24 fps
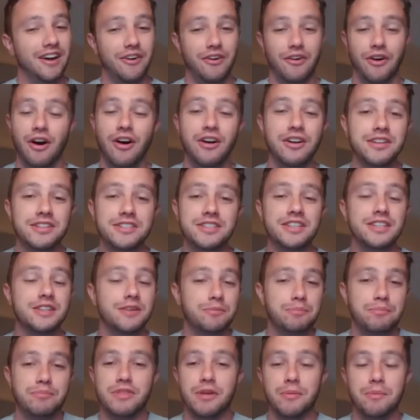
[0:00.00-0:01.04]
Honestly,
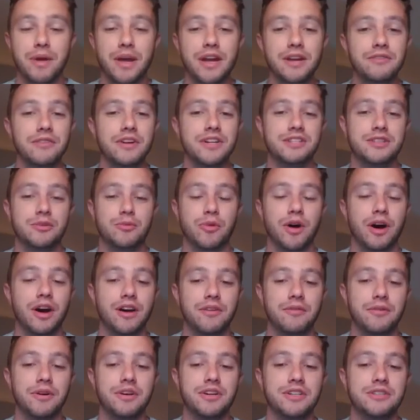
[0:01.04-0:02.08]
the main reason why I
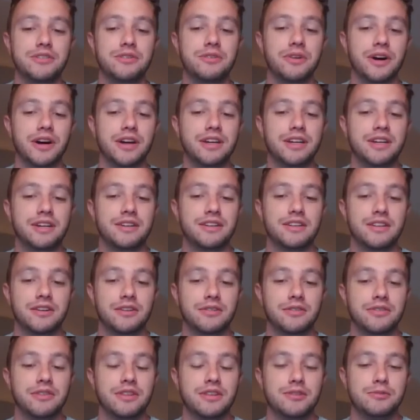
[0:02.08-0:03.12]
really do like, you
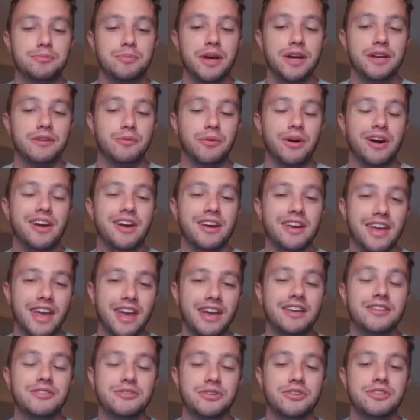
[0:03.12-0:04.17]
know, this bet and why I
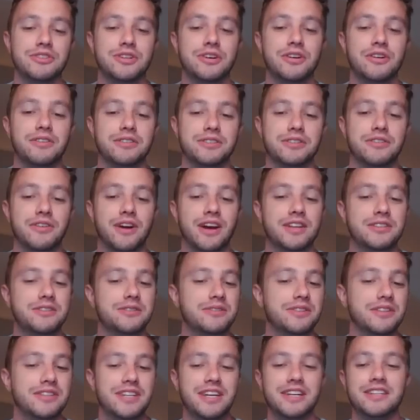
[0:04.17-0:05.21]
can trust Carlos
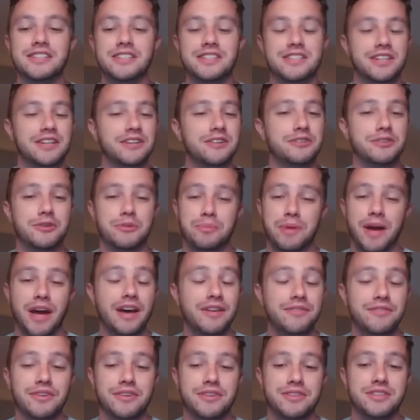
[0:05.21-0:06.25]
Carrasco, the Texas hitters are
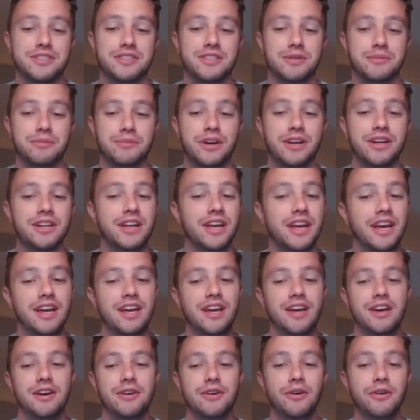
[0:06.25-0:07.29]
bad versus him, right?
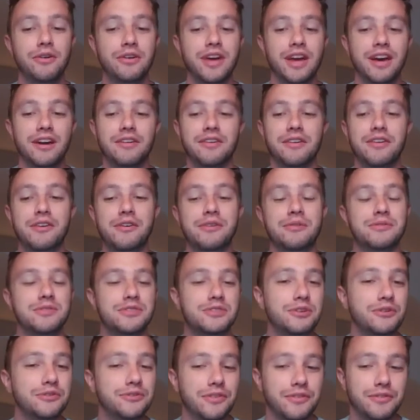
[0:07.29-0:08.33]
Cole Calhoun,
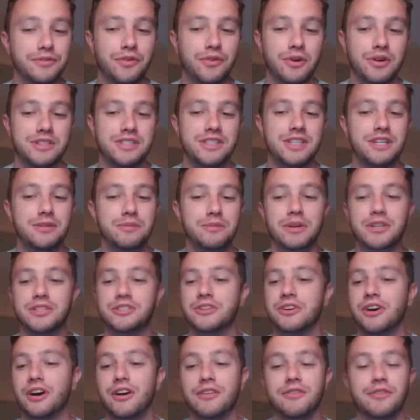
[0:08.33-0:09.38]
2-for-14.
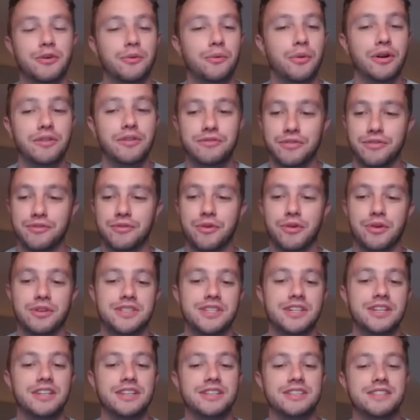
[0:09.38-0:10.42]
Mitch Garver,
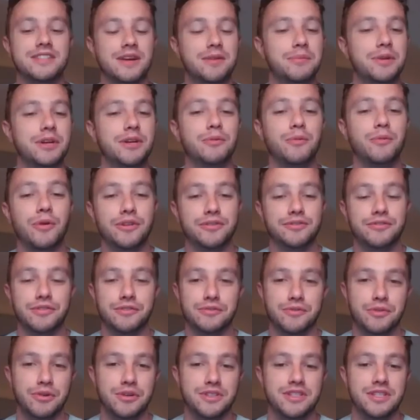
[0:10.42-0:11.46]
1-for-14. And Semien,
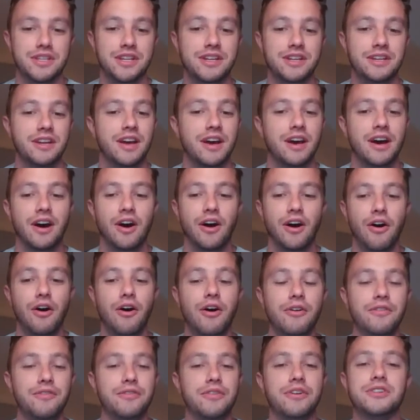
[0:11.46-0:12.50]
1-for-14.
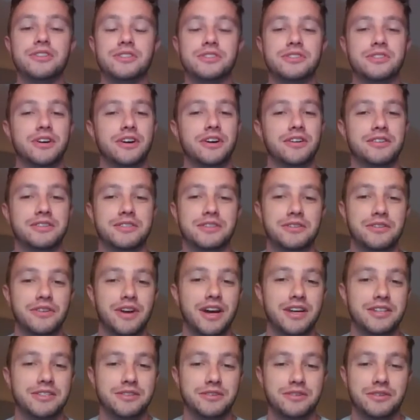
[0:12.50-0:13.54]
All versus Carlos
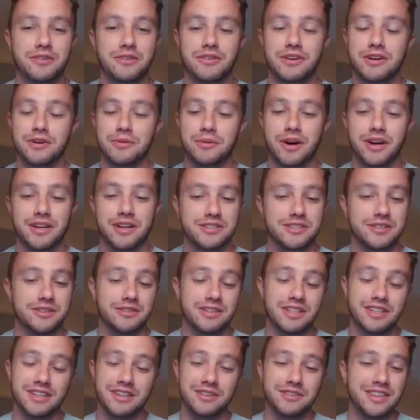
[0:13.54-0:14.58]
Carrasco career-wise. So,
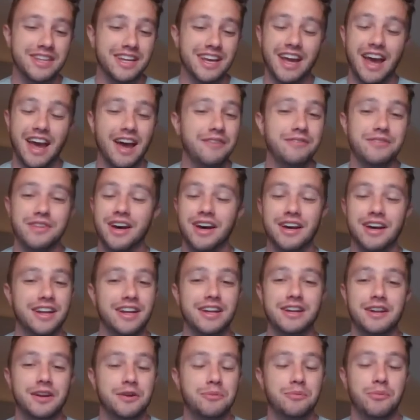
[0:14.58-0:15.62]
you know, they have not
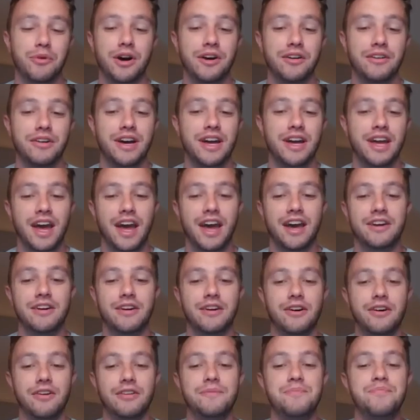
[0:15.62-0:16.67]
hit him well at
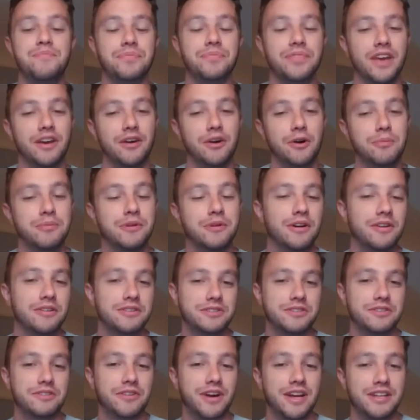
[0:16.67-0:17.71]
all. I hope
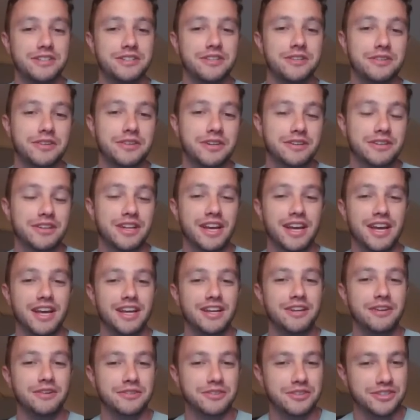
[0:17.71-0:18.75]
Carlos Carrasco can,
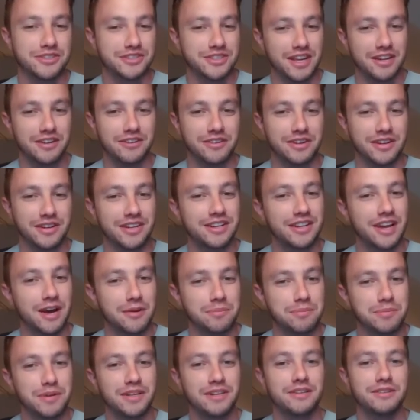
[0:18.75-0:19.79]
you know, just settle in,
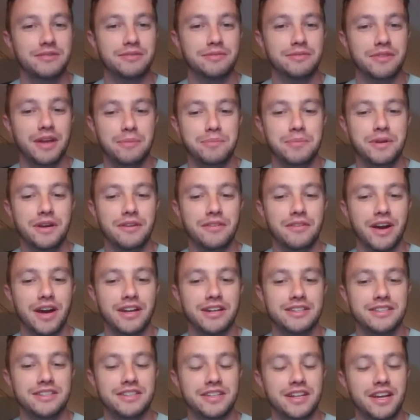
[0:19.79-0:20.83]
not be
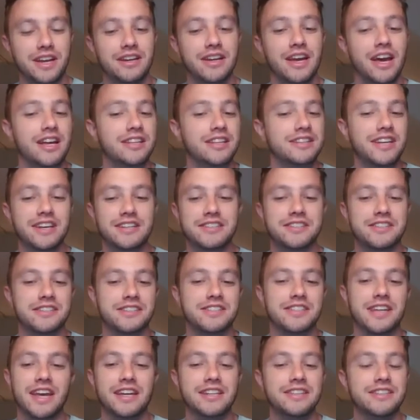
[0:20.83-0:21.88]
erratic today.
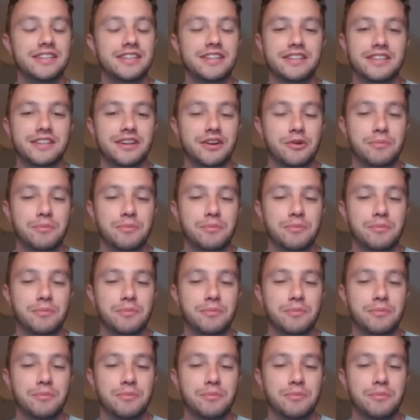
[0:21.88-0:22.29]
Texas 18th in